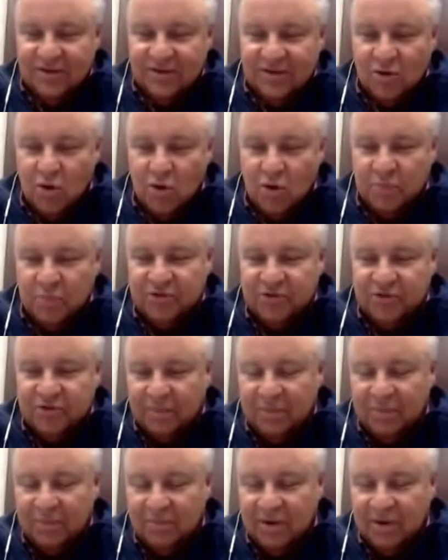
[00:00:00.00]
hoops
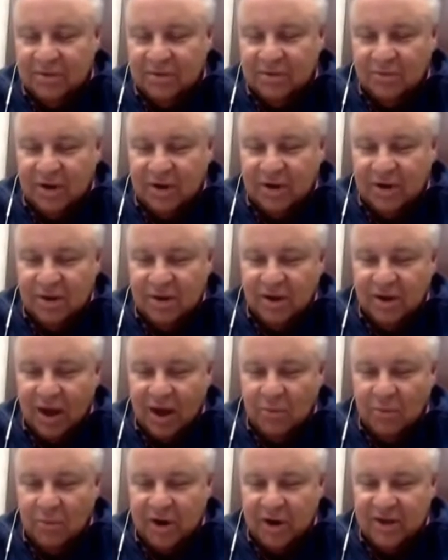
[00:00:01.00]
up? What do
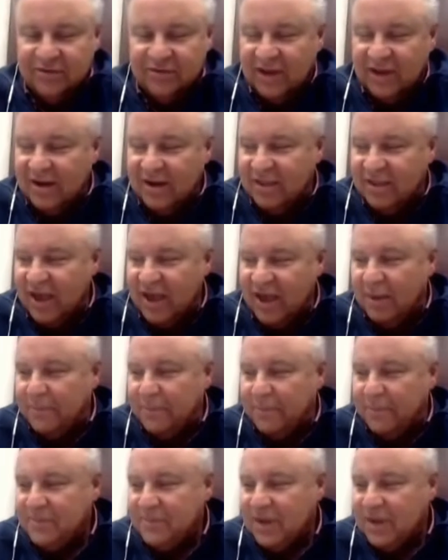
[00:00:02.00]
you say to
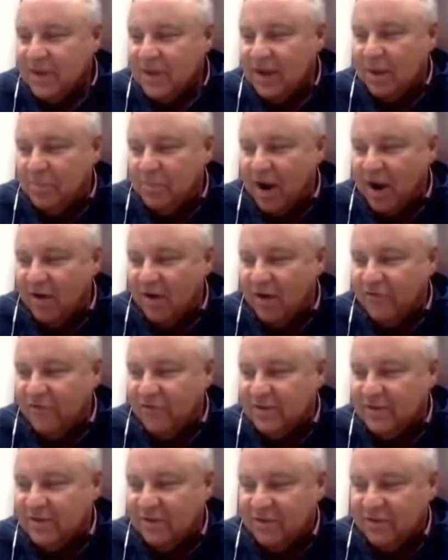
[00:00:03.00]
them? And I'm
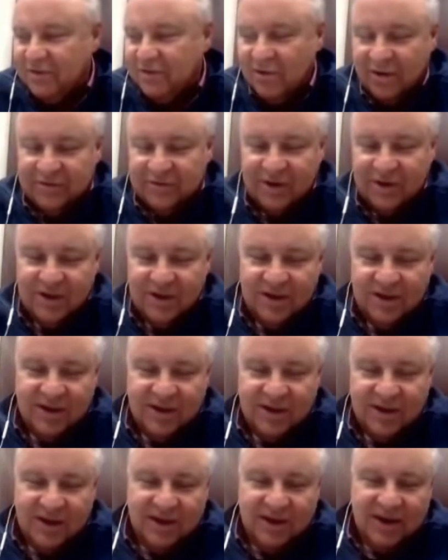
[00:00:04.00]
paraphrasing, of course.
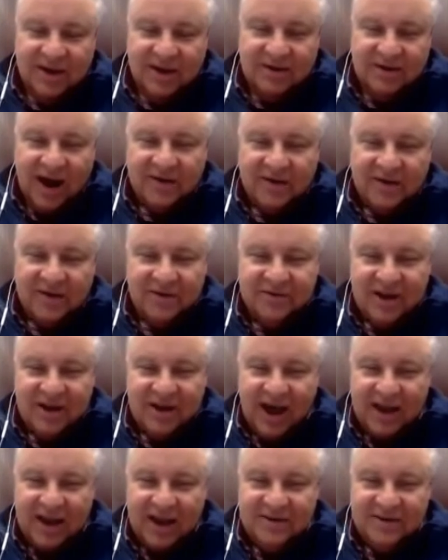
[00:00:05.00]
And Dr.
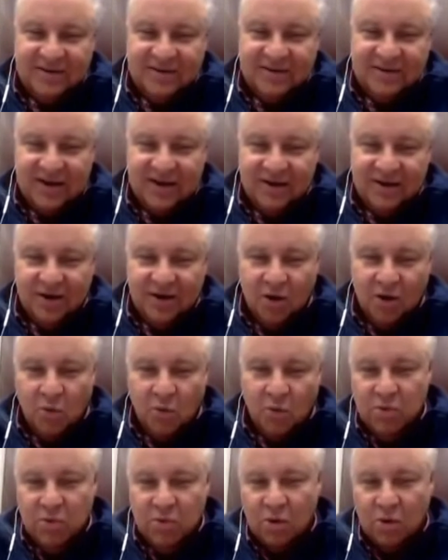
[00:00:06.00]
Scott said, oh,
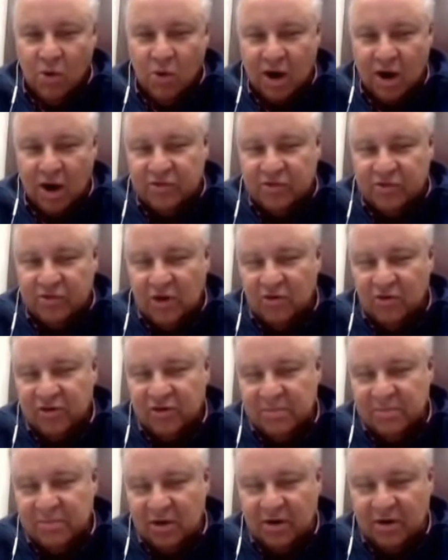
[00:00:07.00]
we will work with
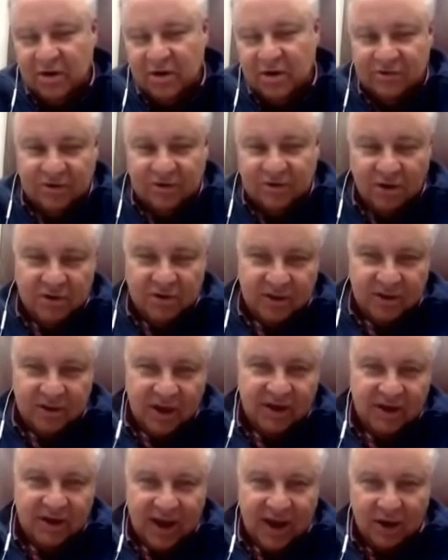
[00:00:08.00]
those communities, noting
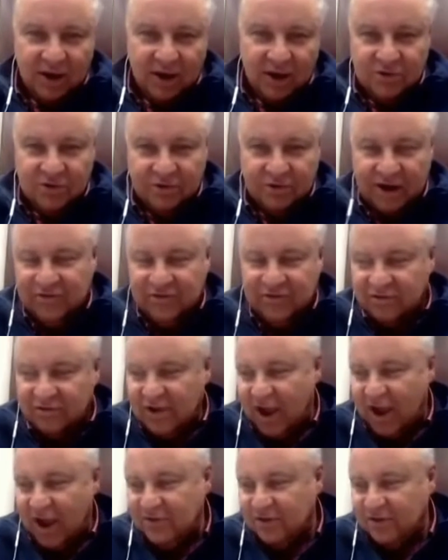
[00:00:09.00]
that outdoor
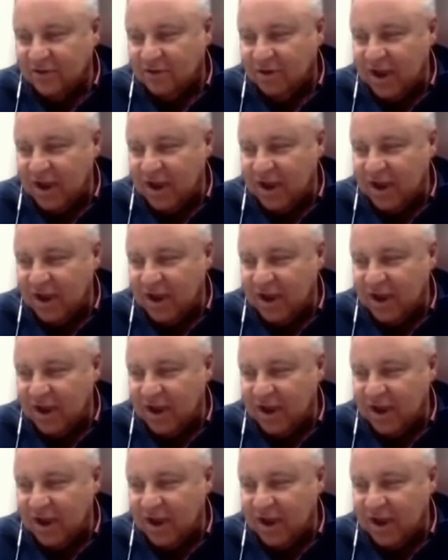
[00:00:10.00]
exercise is